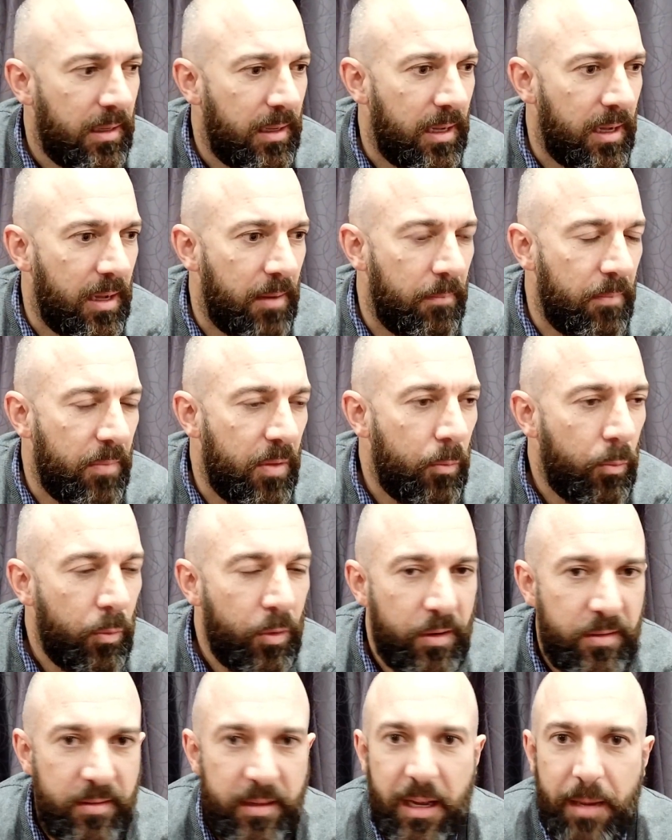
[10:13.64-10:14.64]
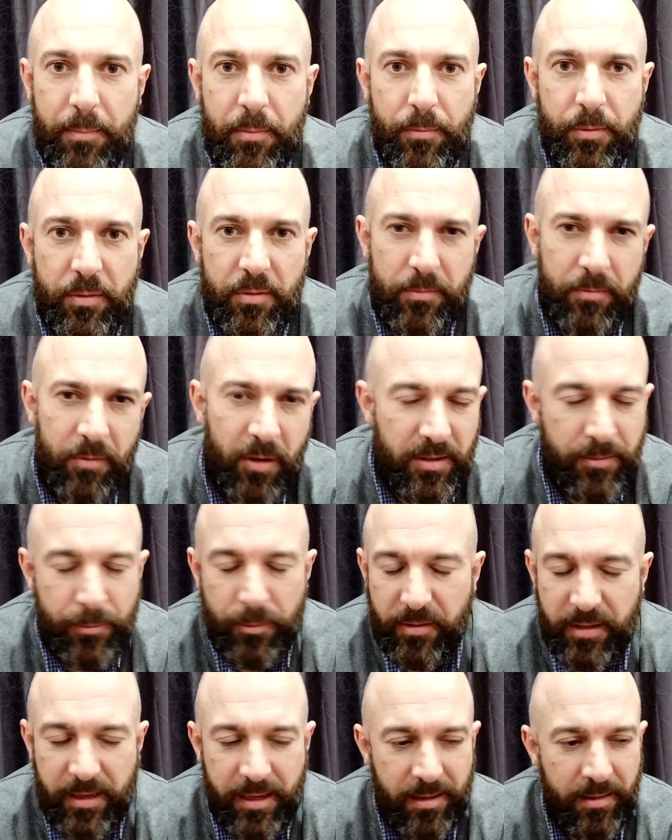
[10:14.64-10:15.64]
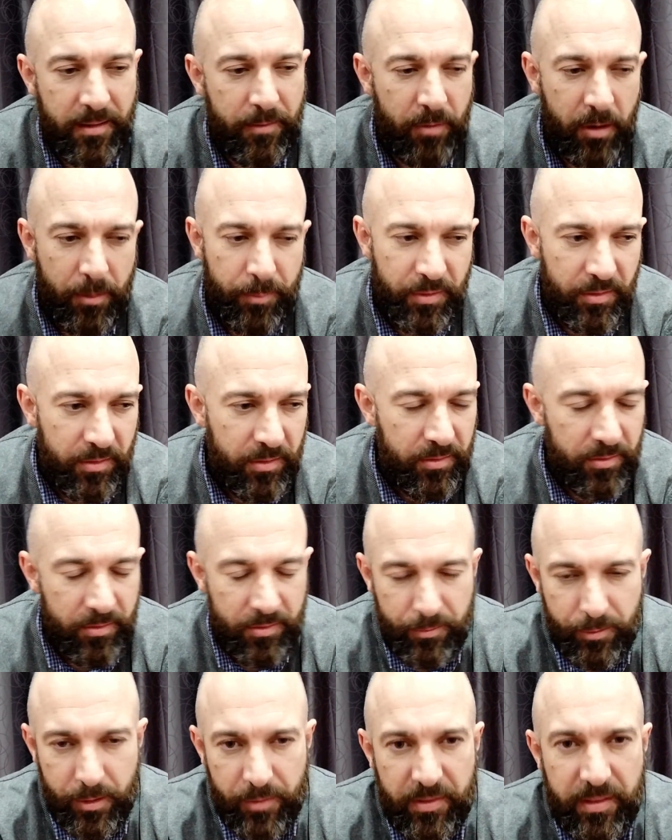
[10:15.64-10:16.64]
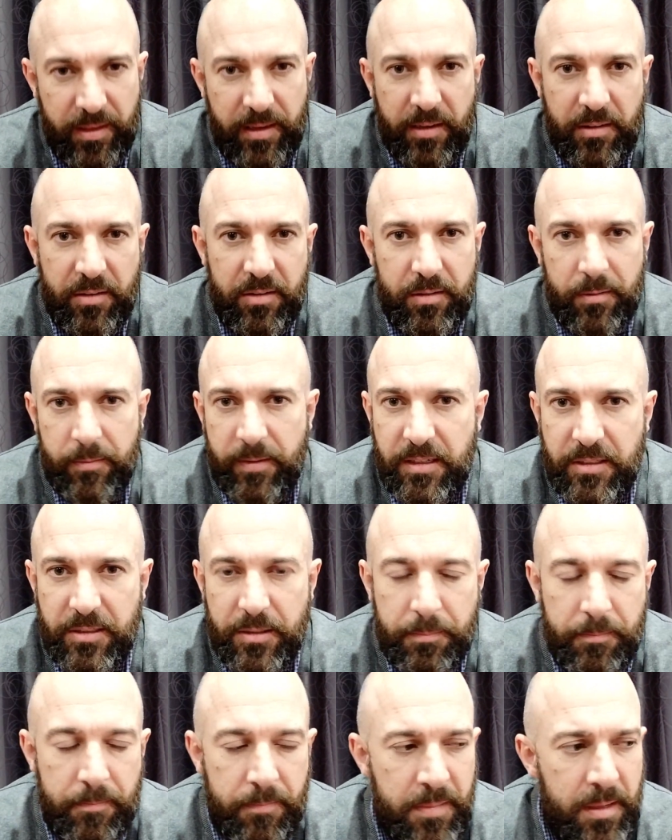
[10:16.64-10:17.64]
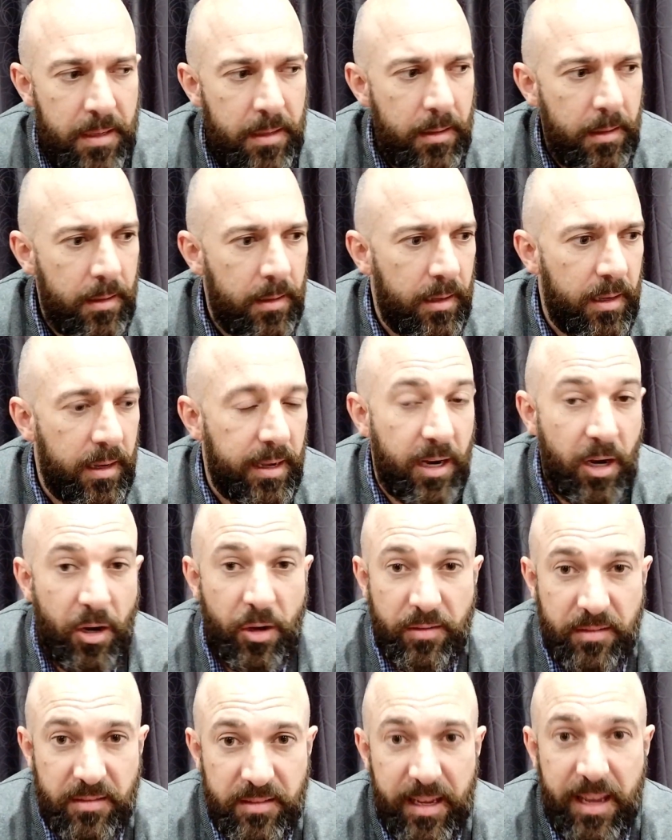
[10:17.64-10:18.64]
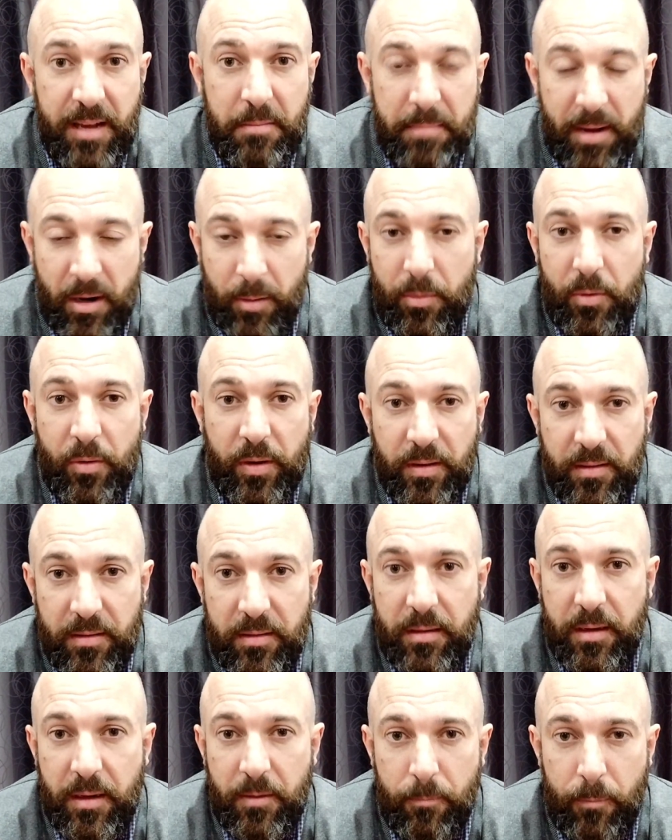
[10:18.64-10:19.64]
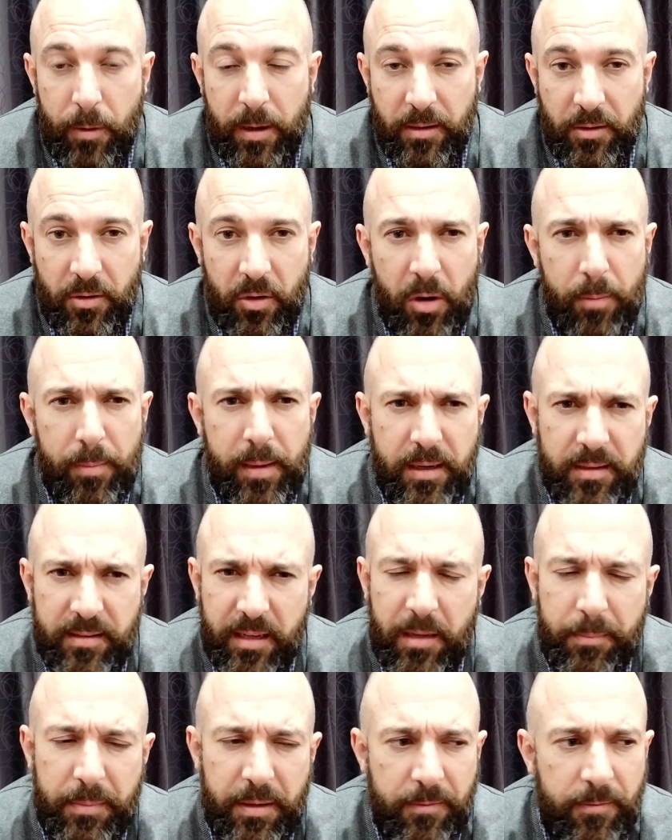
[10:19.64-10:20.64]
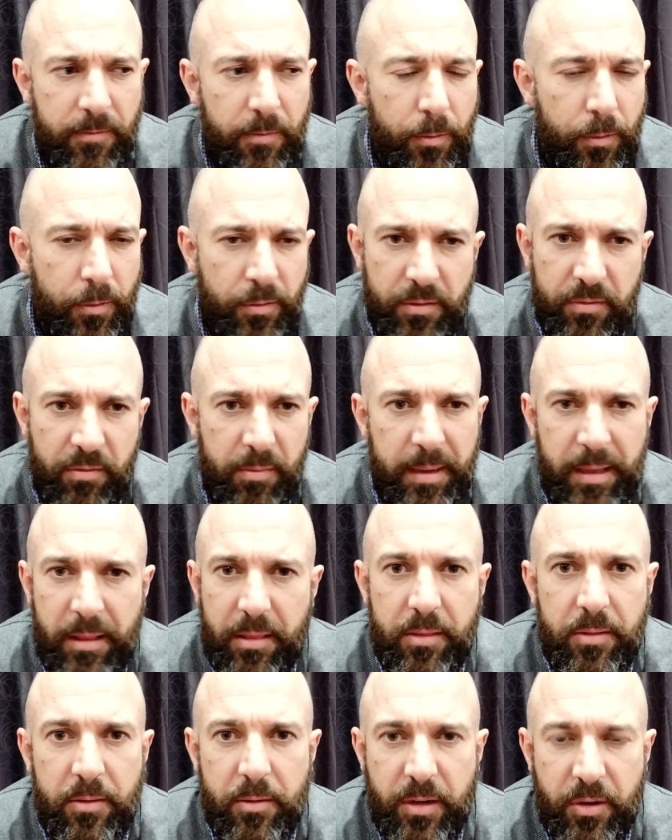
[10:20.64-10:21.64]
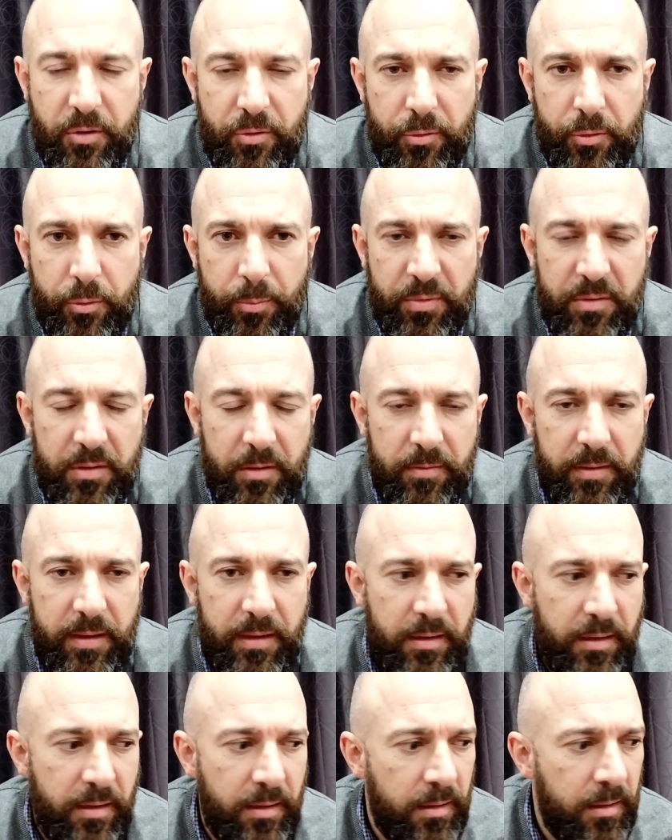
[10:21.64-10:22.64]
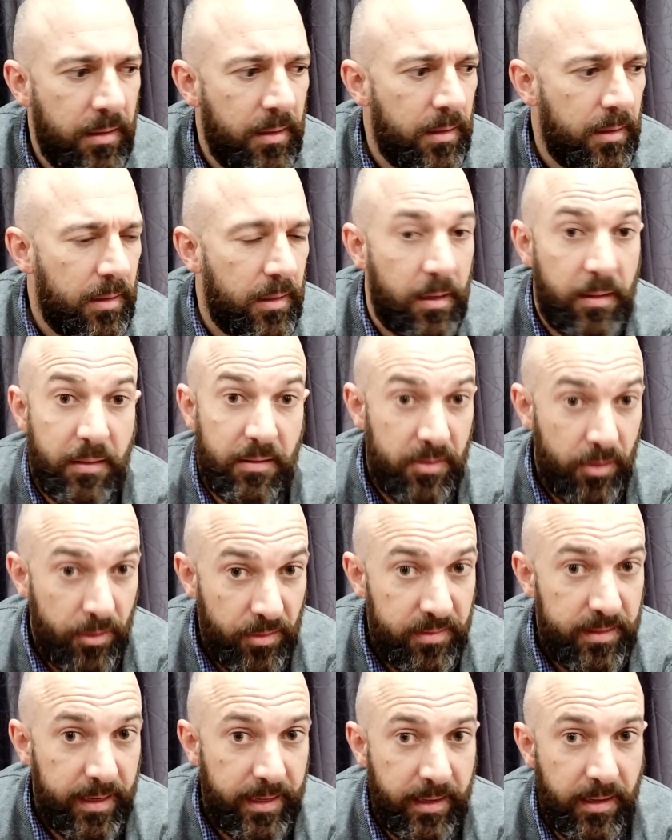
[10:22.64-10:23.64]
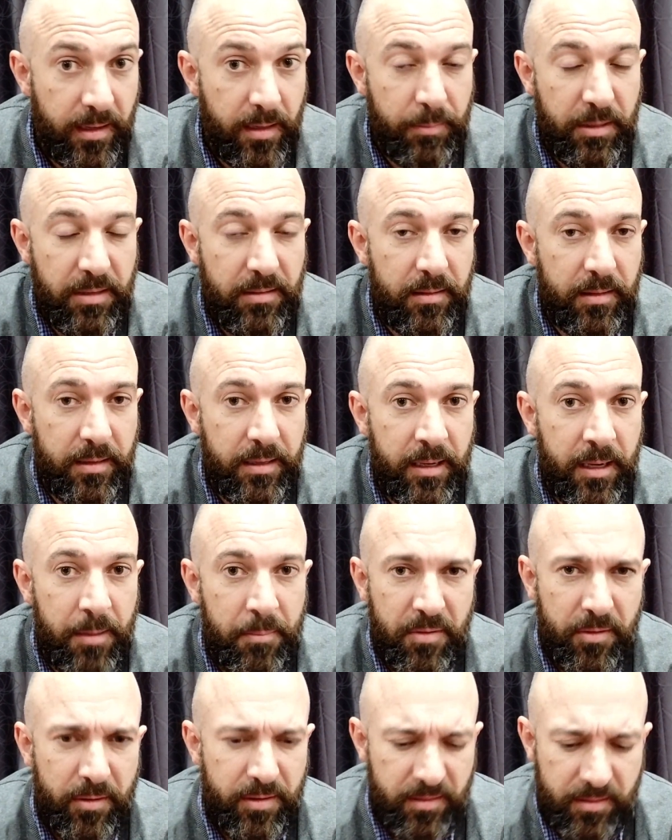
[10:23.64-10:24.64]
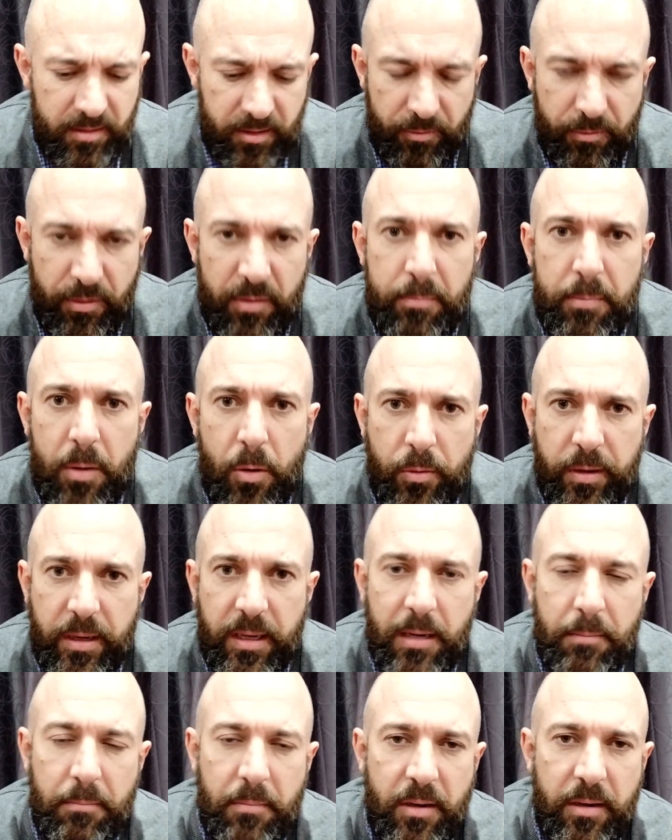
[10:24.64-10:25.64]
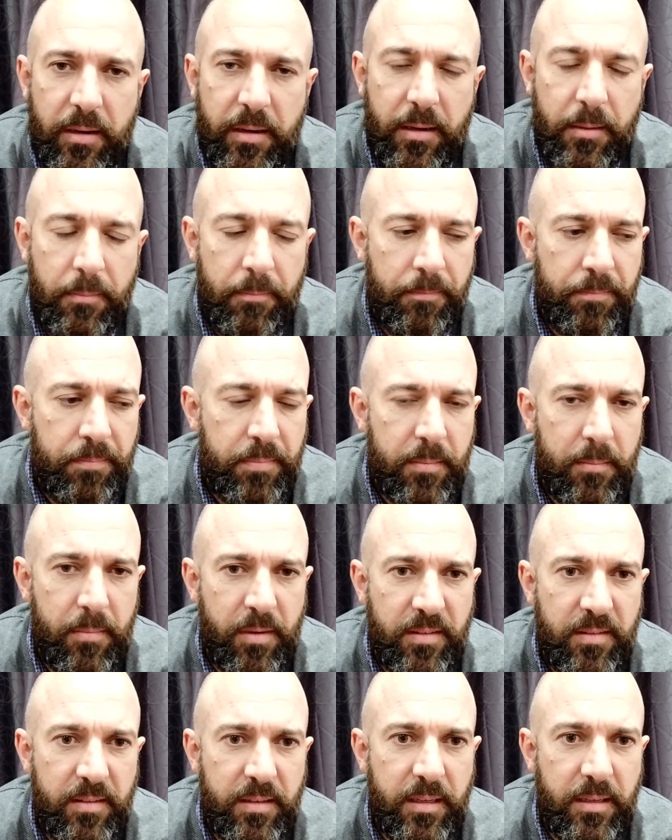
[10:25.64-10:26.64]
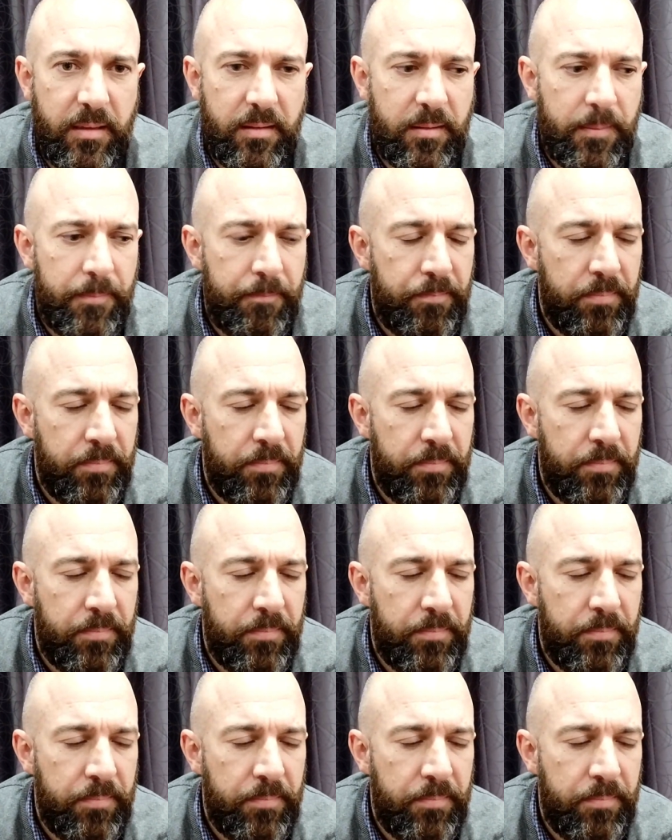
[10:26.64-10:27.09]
The worst that happened was right towards the end. The Romans threw everything at Tarentum, and I lost 10 battle points in one combat because I had a big force of about 30 troops defending. There's no stacking limits in the game, so I just kind of was bulking up my my cities.